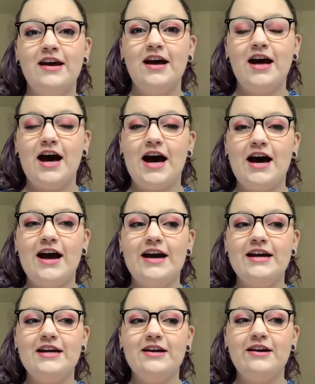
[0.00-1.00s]

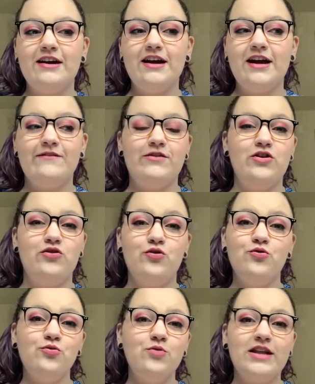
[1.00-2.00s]
If
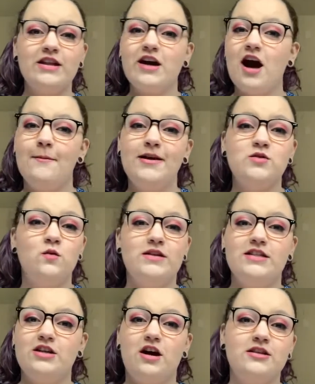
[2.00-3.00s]
you in the comments want
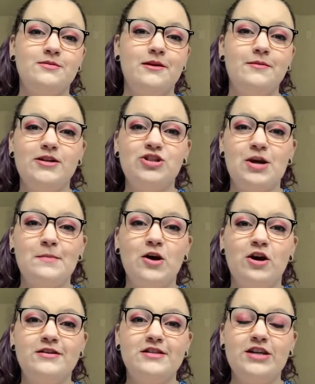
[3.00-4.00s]
to talk to me about Jem
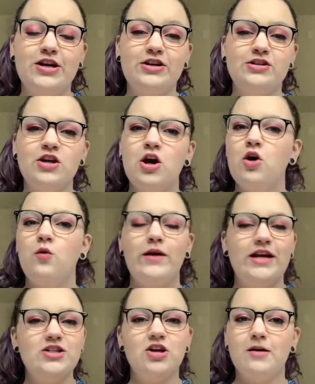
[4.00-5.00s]
Carstairs, we
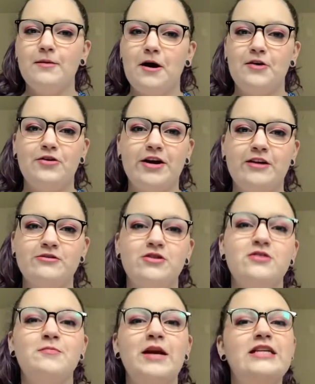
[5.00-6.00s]
can talk about other
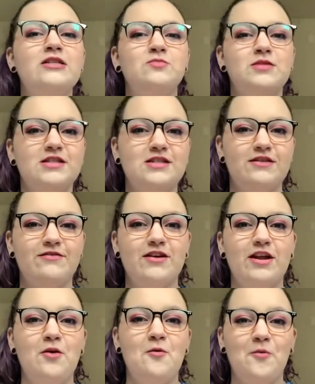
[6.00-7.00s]
characters, but I
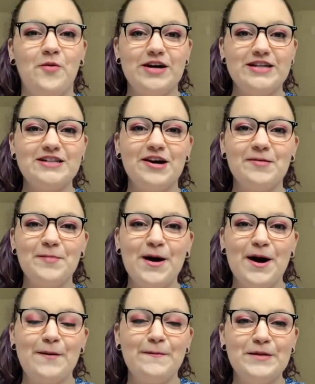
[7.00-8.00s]
specifically want to talk about
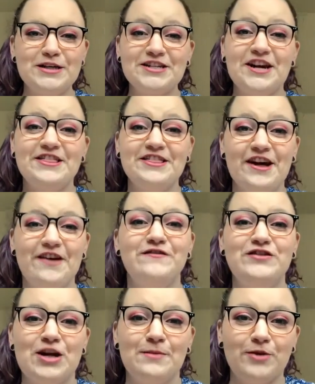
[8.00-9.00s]
how much I love
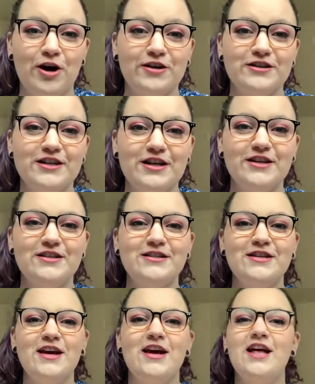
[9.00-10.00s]
Jem
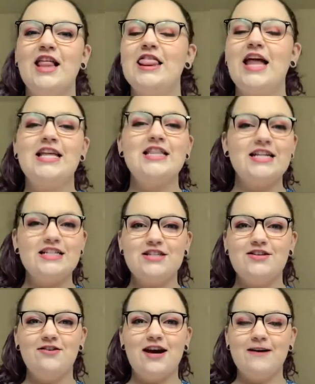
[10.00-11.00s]
Carstairs. Let's
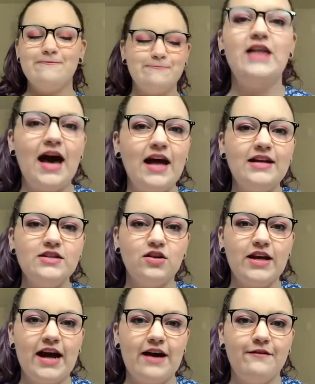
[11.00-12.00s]
do it. That is all
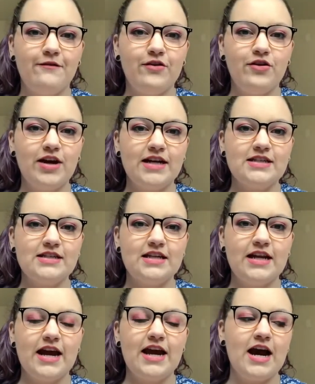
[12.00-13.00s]
I have for you guys
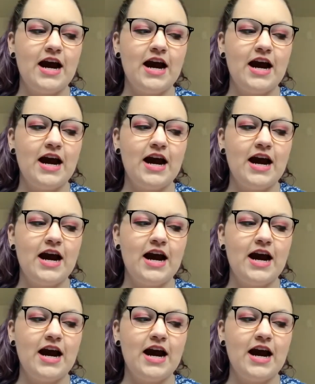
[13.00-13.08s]
today.